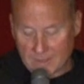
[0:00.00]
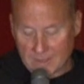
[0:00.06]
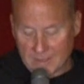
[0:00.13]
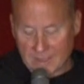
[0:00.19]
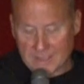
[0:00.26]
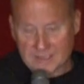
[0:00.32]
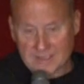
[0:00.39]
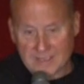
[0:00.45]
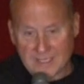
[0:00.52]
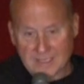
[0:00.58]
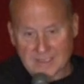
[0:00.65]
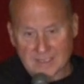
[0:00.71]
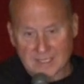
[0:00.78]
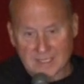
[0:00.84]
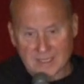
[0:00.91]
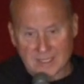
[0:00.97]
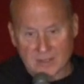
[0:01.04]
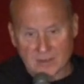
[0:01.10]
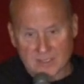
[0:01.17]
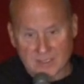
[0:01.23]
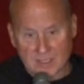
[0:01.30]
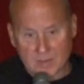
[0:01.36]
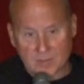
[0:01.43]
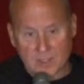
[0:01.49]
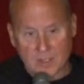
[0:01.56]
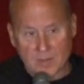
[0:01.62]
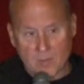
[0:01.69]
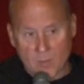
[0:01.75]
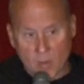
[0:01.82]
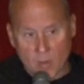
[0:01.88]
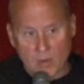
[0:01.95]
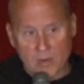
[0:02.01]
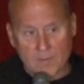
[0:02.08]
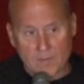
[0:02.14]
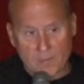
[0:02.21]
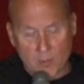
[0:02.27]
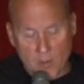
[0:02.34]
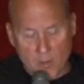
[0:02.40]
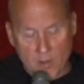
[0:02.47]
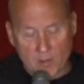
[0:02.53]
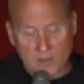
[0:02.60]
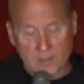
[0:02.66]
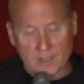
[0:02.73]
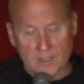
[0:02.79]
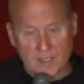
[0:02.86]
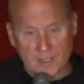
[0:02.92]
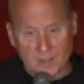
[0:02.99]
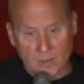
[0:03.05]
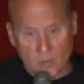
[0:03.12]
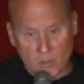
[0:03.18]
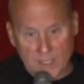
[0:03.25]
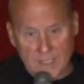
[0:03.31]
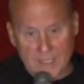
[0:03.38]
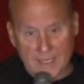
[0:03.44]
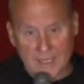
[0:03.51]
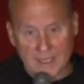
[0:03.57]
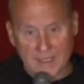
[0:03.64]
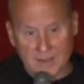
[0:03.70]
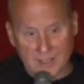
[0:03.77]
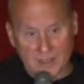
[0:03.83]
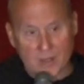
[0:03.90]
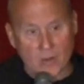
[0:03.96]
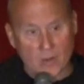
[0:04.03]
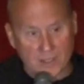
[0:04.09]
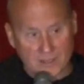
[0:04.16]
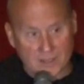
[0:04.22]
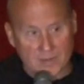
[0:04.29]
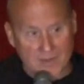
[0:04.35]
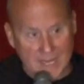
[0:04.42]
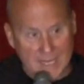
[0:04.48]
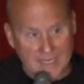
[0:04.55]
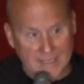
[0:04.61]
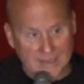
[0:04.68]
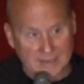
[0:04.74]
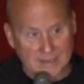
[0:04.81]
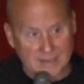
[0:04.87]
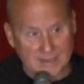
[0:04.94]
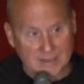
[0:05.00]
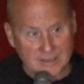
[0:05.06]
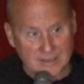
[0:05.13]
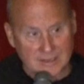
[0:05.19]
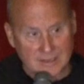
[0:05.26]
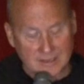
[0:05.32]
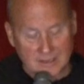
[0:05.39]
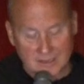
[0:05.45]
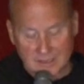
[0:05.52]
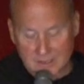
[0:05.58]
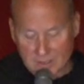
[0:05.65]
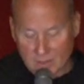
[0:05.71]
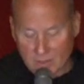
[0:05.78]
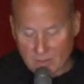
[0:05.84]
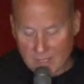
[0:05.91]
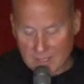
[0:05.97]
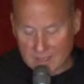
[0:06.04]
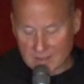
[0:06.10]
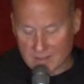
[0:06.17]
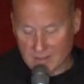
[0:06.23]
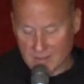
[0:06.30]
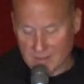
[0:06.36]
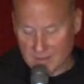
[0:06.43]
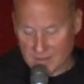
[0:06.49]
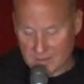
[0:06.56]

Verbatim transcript: This sense that there's something more important in the weekend than going to Mass. It's heretical.